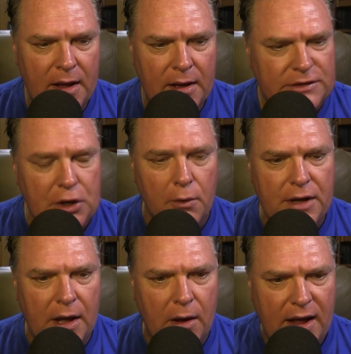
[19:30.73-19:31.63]
So
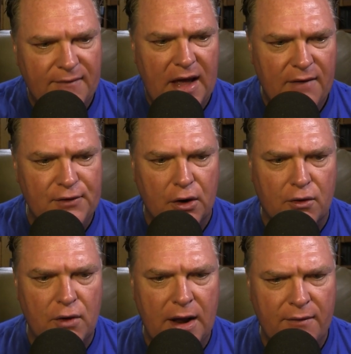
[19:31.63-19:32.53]

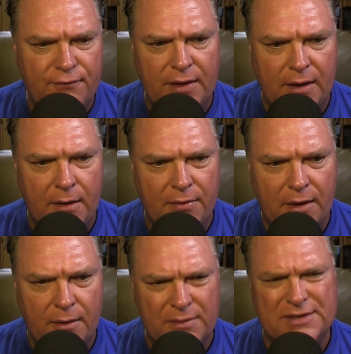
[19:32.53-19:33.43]
if
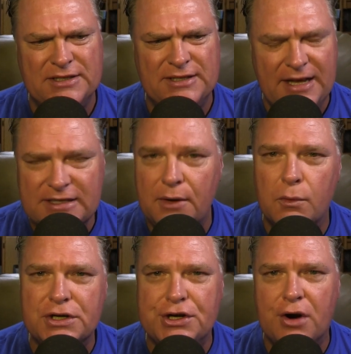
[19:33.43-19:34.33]
the season
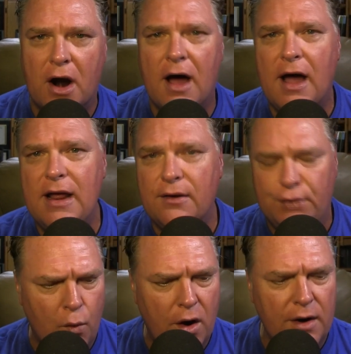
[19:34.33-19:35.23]
was dry, if you
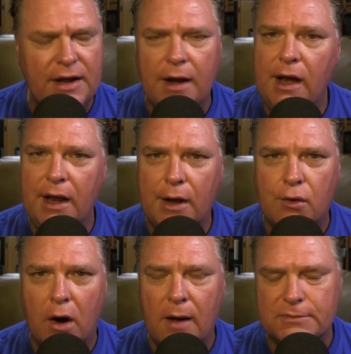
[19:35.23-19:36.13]
weren't getting any
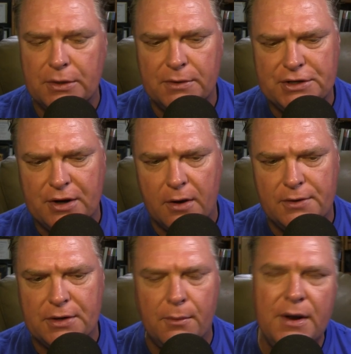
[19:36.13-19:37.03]
crops, who would you go
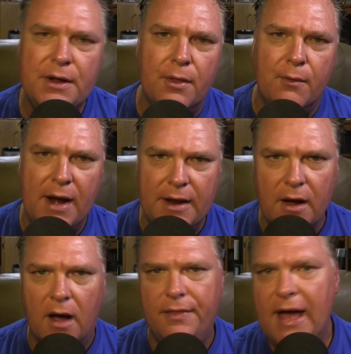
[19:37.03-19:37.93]
to? Well, you go to the rain
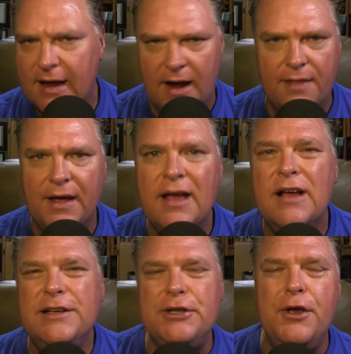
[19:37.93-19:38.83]
god, that kind of thing.
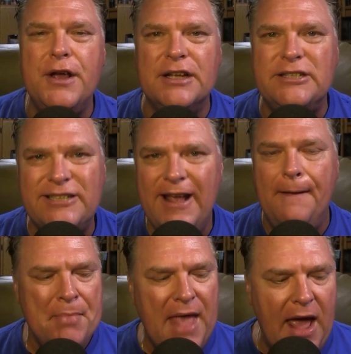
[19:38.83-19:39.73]
So you can see
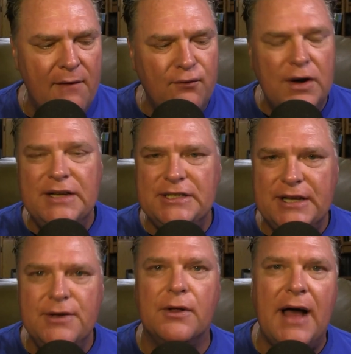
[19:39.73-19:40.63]
every
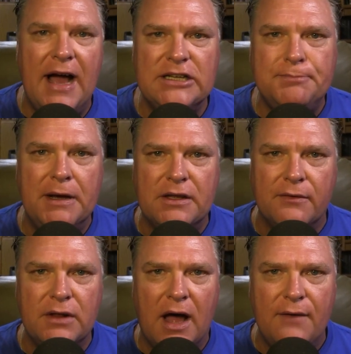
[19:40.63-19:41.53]
single aspect of
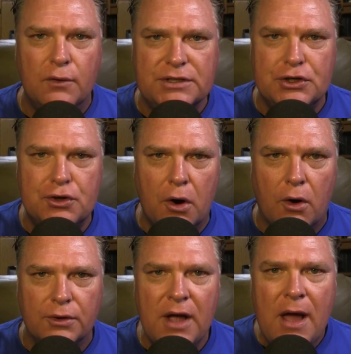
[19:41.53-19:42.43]
life was
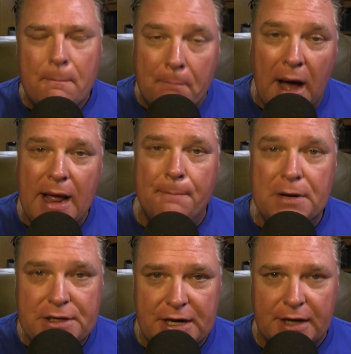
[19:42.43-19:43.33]
controlled by a
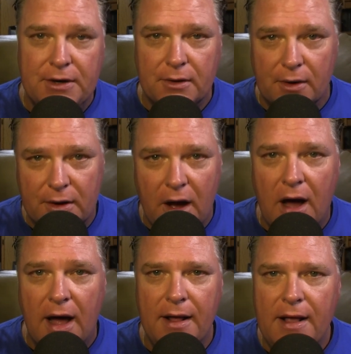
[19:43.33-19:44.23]
particular
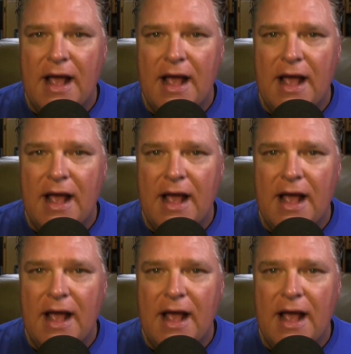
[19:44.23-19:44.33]
god.